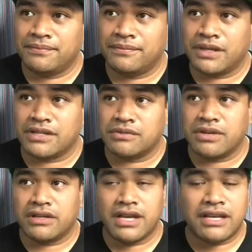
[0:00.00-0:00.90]
Because when
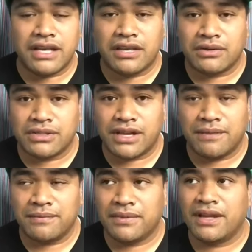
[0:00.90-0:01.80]
you dedicate your
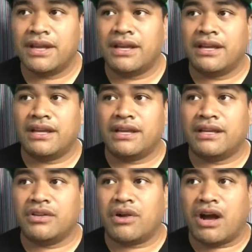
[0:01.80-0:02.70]
time, you're